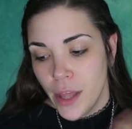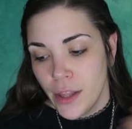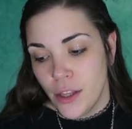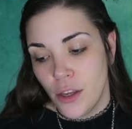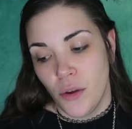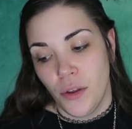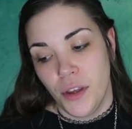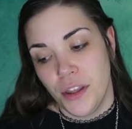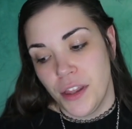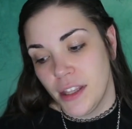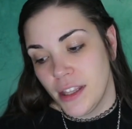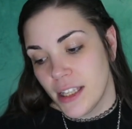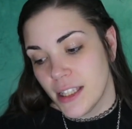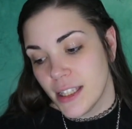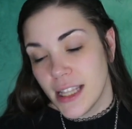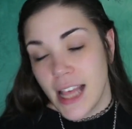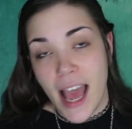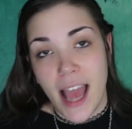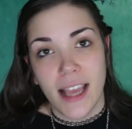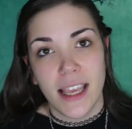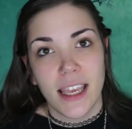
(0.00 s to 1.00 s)
The only thing that's
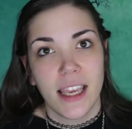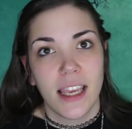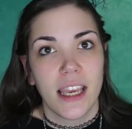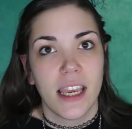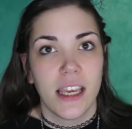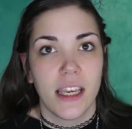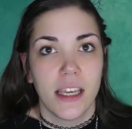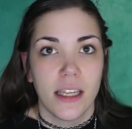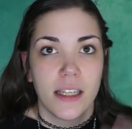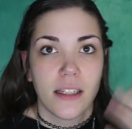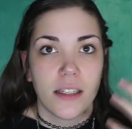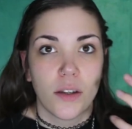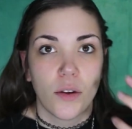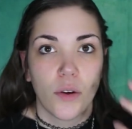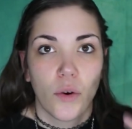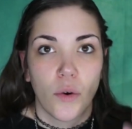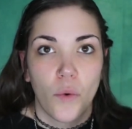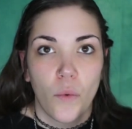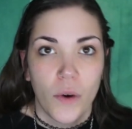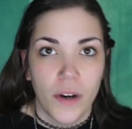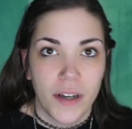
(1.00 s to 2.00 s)
lacking is,
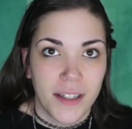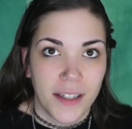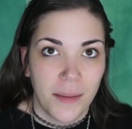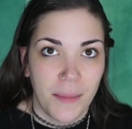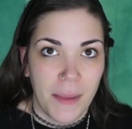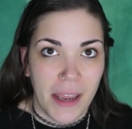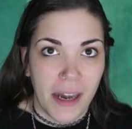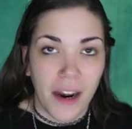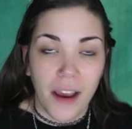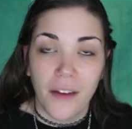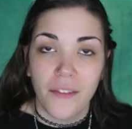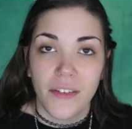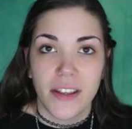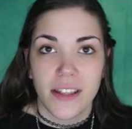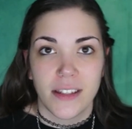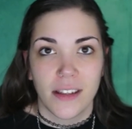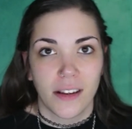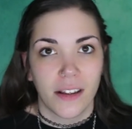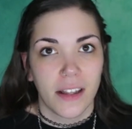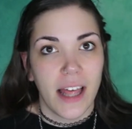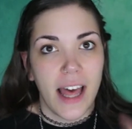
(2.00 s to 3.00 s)
what is it made of? Is
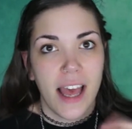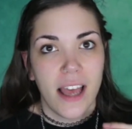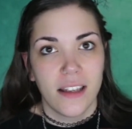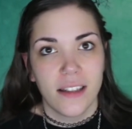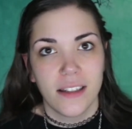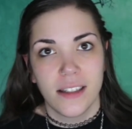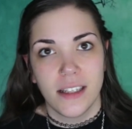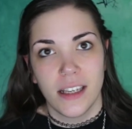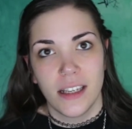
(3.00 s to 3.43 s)
it glass?